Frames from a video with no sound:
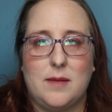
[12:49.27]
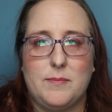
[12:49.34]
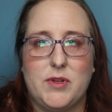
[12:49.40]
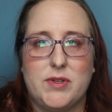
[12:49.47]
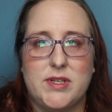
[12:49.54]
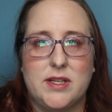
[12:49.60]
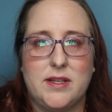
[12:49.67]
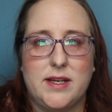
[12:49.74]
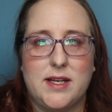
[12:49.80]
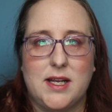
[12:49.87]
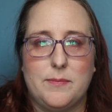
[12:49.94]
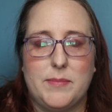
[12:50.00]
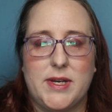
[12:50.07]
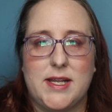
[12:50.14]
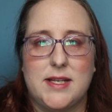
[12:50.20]
Utility
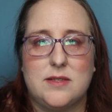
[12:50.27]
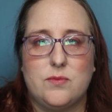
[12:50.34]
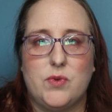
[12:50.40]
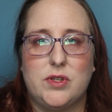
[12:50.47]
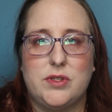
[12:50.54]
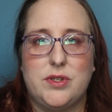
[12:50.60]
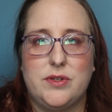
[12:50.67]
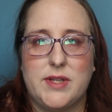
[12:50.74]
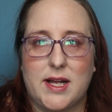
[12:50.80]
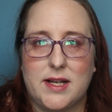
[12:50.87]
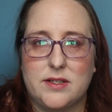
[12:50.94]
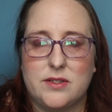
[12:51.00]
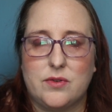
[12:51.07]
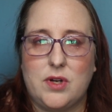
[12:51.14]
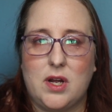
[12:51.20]
companies will do
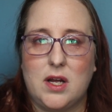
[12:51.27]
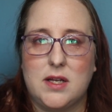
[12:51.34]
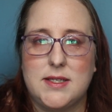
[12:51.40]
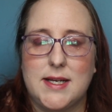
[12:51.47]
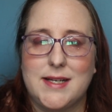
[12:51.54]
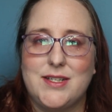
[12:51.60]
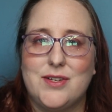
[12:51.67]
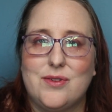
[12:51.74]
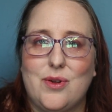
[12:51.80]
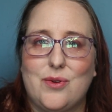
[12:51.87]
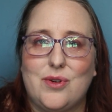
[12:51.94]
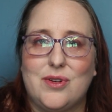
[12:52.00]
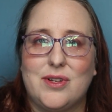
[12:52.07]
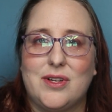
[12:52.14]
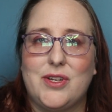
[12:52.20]
that. So contact your
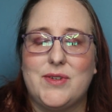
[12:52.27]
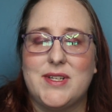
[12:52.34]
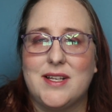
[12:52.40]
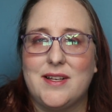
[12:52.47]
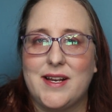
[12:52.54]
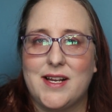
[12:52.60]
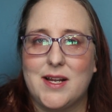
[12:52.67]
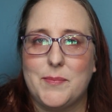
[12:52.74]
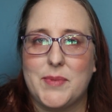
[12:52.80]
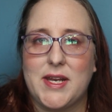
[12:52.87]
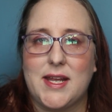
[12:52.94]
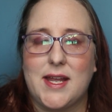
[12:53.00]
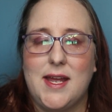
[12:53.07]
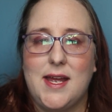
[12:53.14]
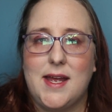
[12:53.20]
local utility
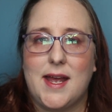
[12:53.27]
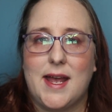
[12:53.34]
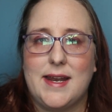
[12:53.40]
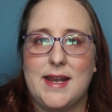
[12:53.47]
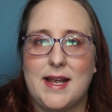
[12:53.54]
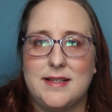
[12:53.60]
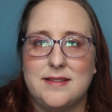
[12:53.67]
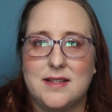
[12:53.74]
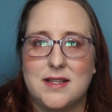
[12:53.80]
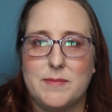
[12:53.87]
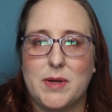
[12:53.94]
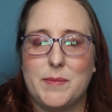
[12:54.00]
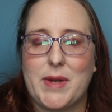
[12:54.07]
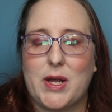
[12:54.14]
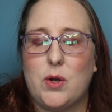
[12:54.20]
company and ask
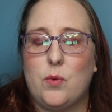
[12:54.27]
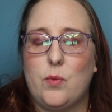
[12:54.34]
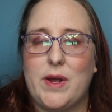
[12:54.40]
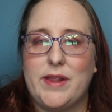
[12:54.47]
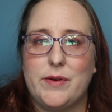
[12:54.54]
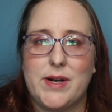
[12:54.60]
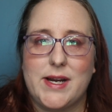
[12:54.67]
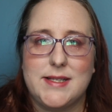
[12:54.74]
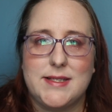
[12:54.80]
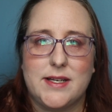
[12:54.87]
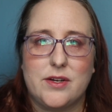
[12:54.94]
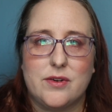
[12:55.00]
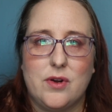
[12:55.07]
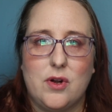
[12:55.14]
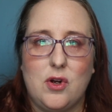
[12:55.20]
them about
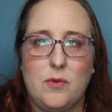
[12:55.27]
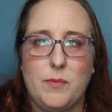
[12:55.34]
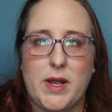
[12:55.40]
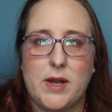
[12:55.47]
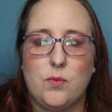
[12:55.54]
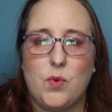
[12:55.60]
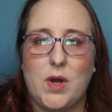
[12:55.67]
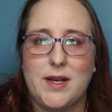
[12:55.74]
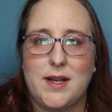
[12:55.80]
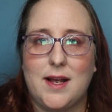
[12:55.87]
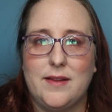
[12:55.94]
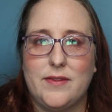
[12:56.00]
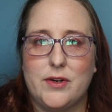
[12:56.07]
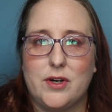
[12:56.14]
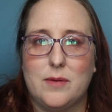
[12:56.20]
weatherizing your home and what
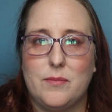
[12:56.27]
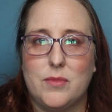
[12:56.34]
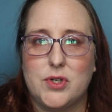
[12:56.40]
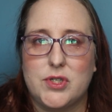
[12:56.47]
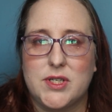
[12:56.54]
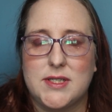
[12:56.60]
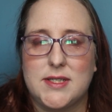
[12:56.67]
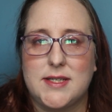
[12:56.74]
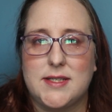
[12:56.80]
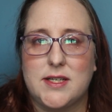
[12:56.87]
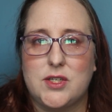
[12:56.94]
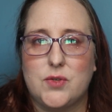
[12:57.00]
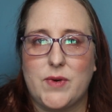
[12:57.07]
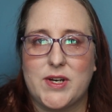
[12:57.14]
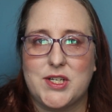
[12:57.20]
other emergency
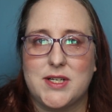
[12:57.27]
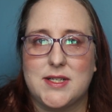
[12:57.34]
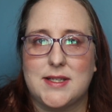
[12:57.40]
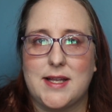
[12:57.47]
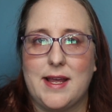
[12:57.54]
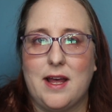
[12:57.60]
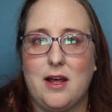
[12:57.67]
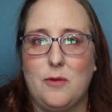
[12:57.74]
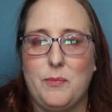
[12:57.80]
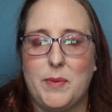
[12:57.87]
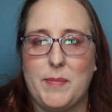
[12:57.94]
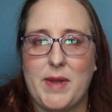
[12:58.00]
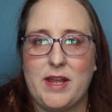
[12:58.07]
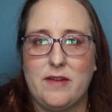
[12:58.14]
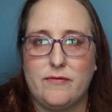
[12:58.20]
situations they
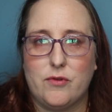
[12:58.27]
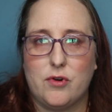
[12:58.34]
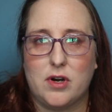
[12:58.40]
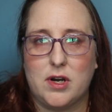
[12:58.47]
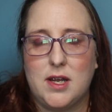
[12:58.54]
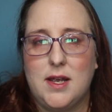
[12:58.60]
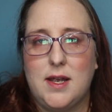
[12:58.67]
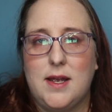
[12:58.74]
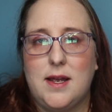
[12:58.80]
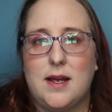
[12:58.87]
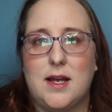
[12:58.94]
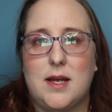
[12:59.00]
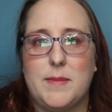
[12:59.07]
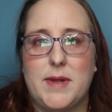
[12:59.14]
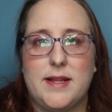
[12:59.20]
help pay for.
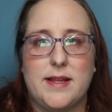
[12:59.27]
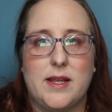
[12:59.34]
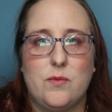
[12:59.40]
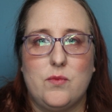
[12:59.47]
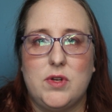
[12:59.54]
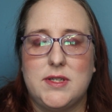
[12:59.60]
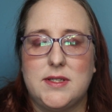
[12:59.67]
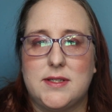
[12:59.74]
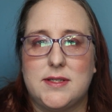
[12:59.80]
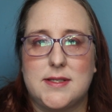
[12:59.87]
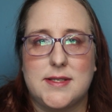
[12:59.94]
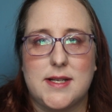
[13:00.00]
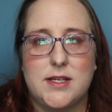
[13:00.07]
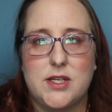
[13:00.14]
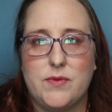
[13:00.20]
And they will
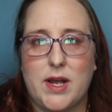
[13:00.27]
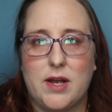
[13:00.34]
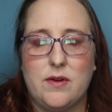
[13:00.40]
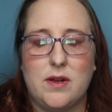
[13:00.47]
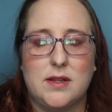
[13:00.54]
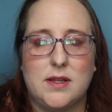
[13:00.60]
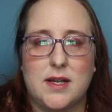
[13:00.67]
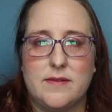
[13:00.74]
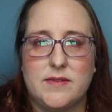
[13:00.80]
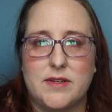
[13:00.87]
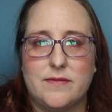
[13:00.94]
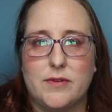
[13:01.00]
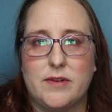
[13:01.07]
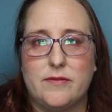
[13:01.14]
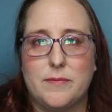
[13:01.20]
send you out a lot of
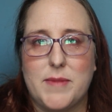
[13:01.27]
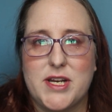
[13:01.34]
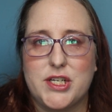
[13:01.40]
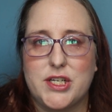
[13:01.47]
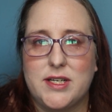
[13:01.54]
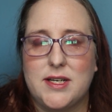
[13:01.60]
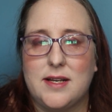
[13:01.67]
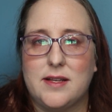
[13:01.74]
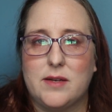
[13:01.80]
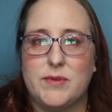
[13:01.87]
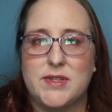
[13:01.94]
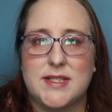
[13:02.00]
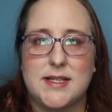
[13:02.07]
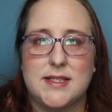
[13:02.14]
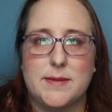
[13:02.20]
different information, and they
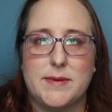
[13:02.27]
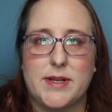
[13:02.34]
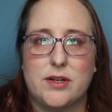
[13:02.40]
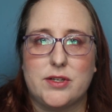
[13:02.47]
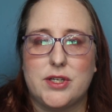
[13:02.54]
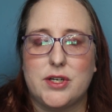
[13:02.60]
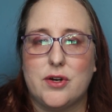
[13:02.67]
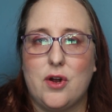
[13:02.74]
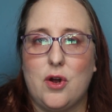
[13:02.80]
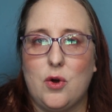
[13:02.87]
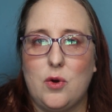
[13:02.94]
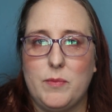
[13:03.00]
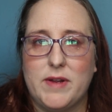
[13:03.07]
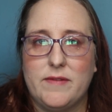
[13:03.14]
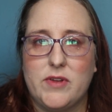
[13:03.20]
will send somebody out to your
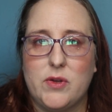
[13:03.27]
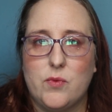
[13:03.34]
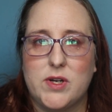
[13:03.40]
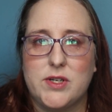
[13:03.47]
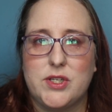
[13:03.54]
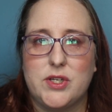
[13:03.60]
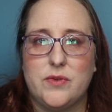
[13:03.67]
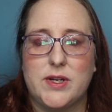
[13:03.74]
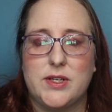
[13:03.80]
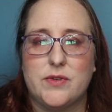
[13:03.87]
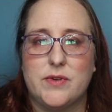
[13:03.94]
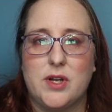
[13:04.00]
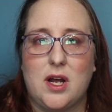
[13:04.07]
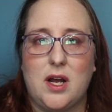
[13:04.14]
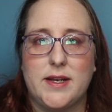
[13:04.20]
home if you want to and
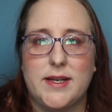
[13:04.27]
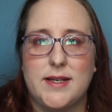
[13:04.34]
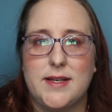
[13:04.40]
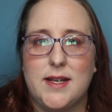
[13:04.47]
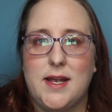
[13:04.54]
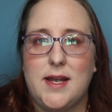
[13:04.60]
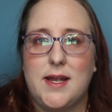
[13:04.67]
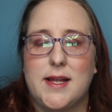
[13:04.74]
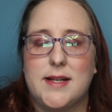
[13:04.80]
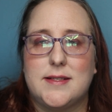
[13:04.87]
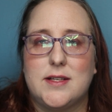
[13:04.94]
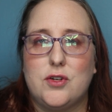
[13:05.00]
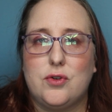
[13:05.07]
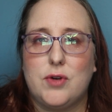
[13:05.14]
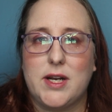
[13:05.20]
do an audit.
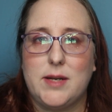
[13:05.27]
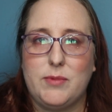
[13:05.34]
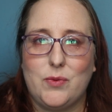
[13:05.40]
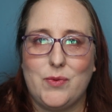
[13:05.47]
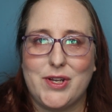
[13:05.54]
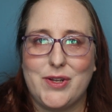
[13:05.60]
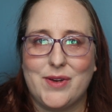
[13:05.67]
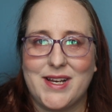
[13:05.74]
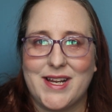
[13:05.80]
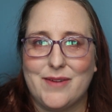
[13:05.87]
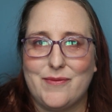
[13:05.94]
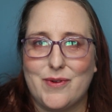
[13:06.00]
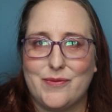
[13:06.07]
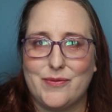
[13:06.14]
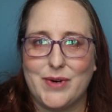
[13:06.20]
It's incredible what you can
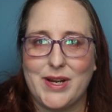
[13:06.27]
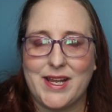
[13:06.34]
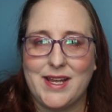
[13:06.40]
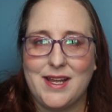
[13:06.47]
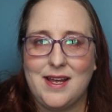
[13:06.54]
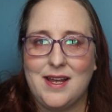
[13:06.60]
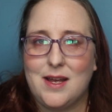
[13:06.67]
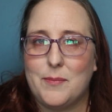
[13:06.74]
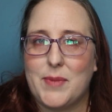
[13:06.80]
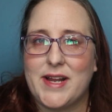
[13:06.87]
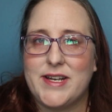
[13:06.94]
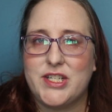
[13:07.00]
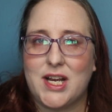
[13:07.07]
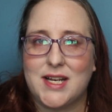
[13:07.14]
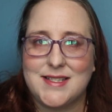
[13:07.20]
get for free
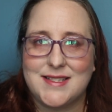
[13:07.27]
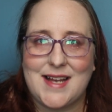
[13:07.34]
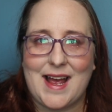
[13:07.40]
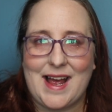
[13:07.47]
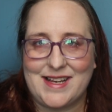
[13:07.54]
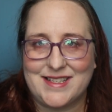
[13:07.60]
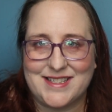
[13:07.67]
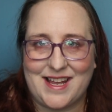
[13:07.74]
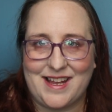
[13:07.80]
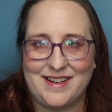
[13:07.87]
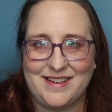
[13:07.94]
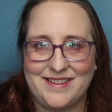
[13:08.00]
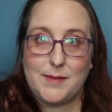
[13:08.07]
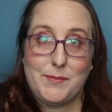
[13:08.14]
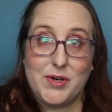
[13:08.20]
by just
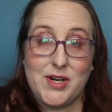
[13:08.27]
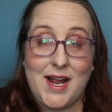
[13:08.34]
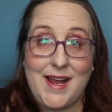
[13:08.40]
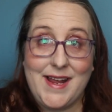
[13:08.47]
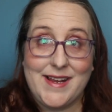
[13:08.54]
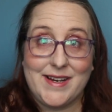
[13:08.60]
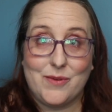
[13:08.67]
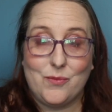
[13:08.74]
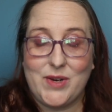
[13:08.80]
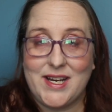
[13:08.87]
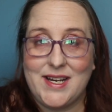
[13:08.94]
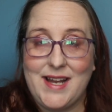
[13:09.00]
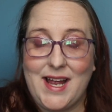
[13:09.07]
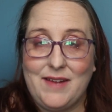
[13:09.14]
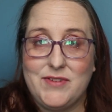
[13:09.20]
asking. Number 9, we
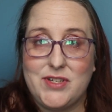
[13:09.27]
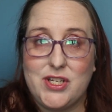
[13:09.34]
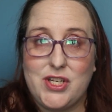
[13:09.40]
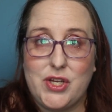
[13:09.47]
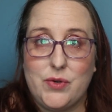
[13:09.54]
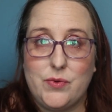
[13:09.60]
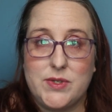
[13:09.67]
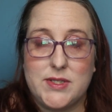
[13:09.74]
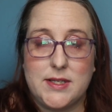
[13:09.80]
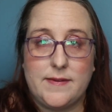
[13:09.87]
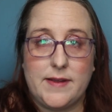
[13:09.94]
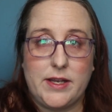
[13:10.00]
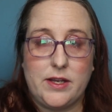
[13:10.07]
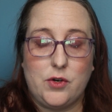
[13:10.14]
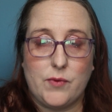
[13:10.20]
didn't have to use
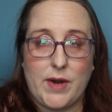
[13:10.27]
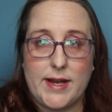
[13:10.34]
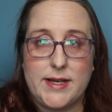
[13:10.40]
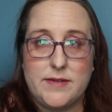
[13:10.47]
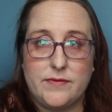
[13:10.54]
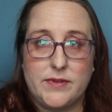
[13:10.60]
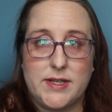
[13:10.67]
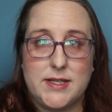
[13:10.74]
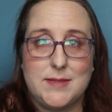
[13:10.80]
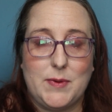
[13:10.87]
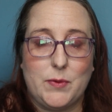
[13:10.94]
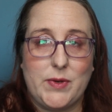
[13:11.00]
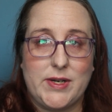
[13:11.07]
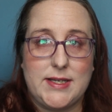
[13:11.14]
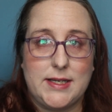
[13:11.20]
the grant for this,
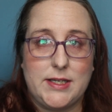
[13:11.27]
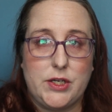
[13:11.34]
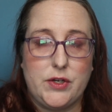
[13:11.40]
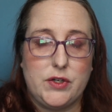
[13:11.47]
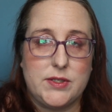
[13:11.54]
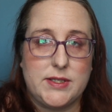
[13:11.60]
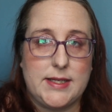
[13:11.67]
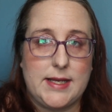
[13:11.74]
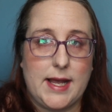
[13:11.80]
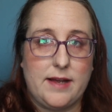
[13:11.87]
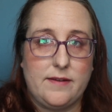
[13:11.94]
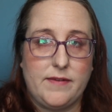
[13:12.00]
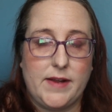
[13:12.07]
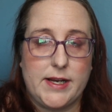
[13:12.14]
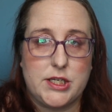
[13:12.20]
but we did use the
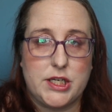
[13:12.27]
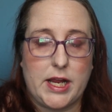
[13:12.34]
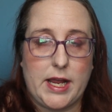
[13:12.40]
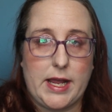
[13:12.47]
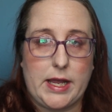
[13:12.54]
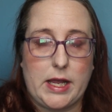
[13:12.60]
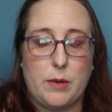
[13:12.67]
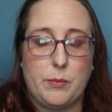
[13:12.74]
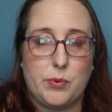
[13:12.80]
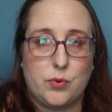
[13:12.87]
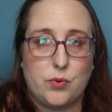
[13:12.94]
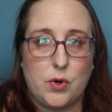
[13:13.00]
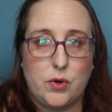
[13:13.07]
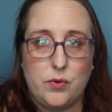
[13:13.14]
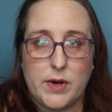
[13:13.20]
FHA
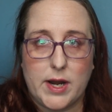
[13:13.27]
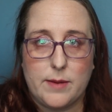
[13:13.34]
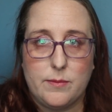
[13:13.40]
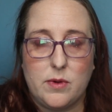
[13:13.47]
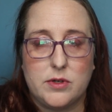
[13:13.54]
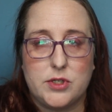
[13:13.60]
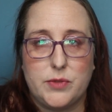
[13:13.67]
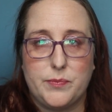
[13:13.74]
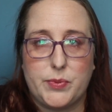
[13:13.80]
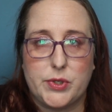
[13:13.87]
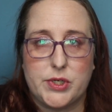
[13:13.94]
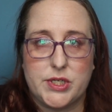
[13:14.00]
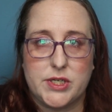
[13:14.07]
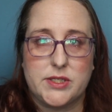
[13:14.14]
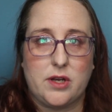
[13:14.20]
program to
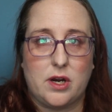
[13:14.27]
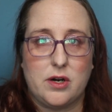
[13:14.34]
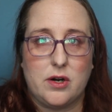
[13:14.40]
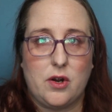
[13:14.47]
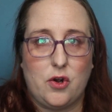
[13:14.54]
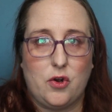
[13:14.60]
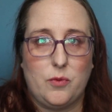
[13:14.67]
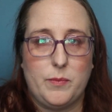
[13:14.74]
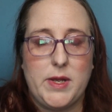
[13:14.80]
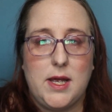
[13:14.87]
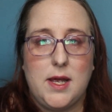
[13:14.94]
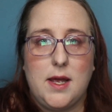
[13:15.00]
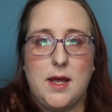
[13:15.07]
purchase our home,